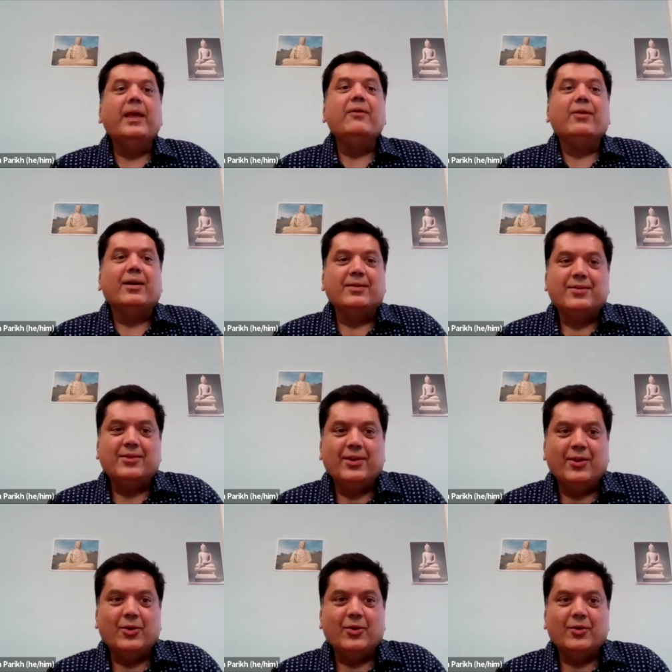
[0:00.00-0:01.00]
devas,
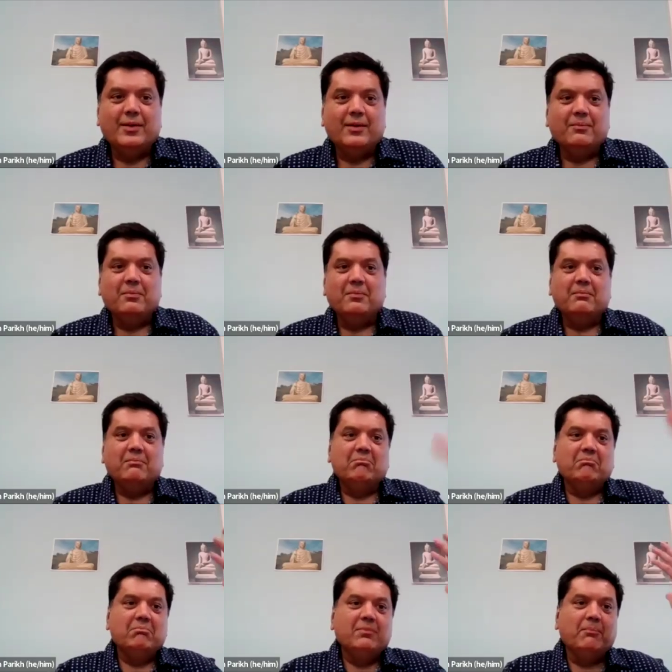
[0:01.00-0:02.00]

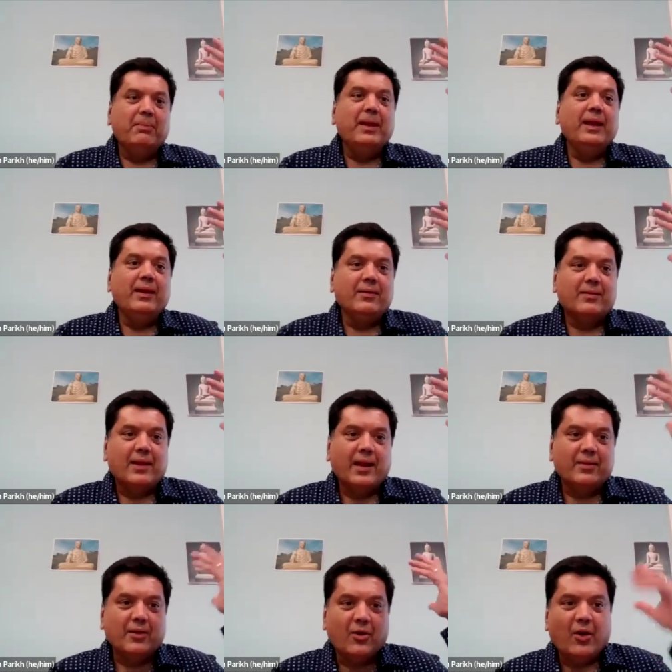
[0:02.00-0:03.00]
the beings
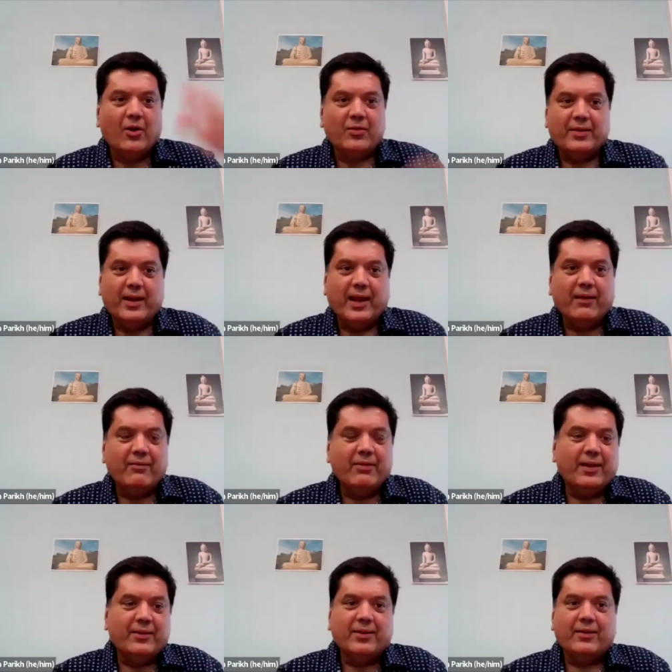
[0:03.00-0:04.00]
like the gods in
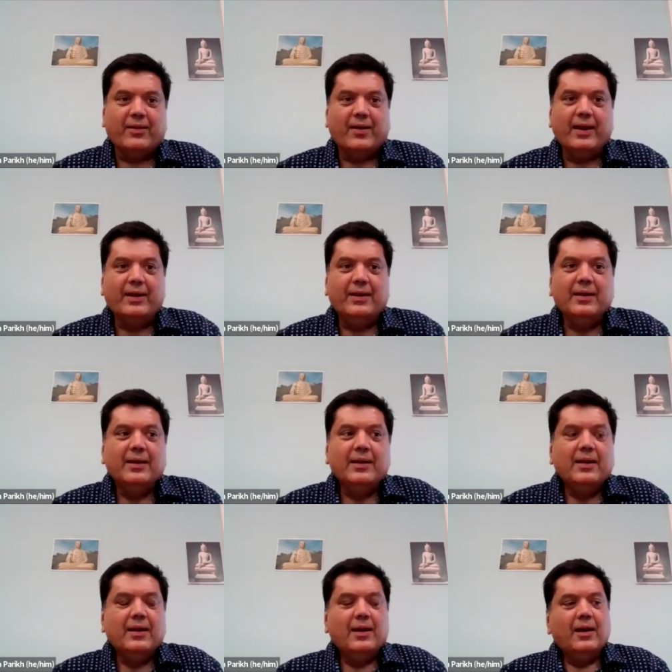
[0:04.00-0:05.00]
heaven, etc. Right?
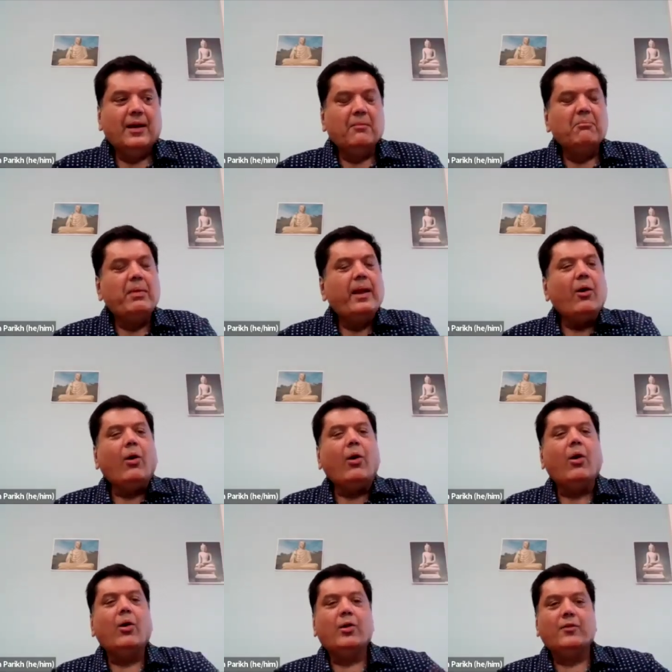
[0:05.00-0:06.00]
May
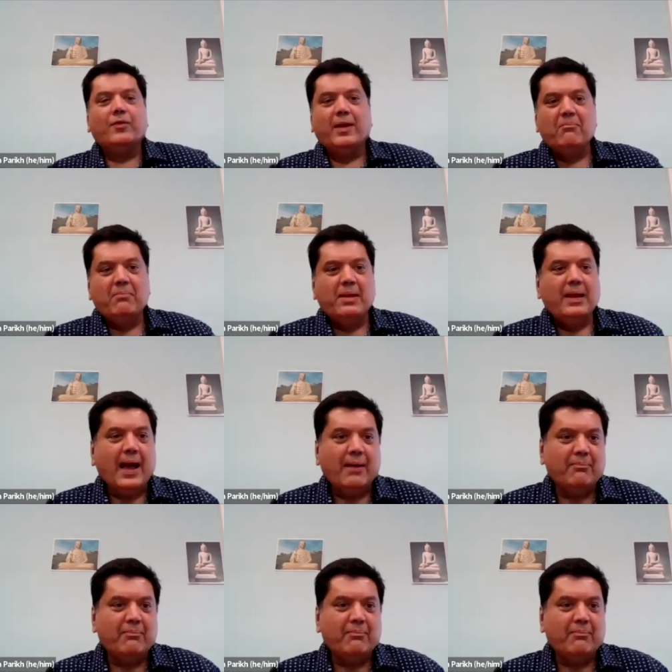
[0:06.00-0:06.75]
all of them be